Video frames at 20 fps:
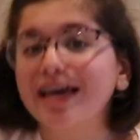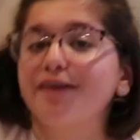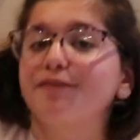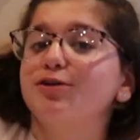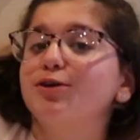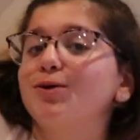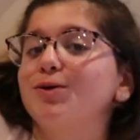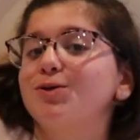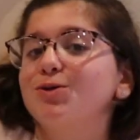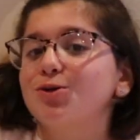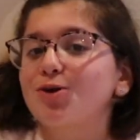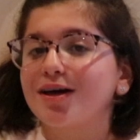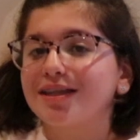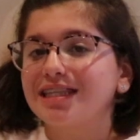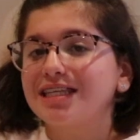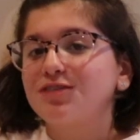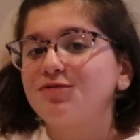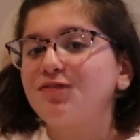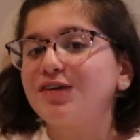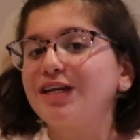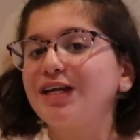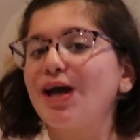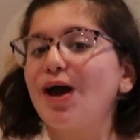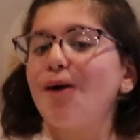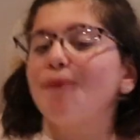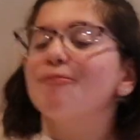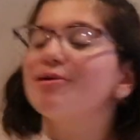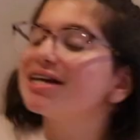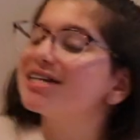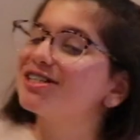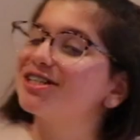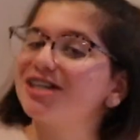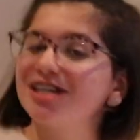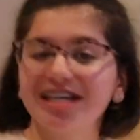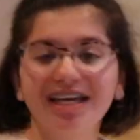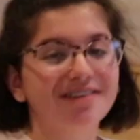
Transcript: If you enjoyed this video, make sure to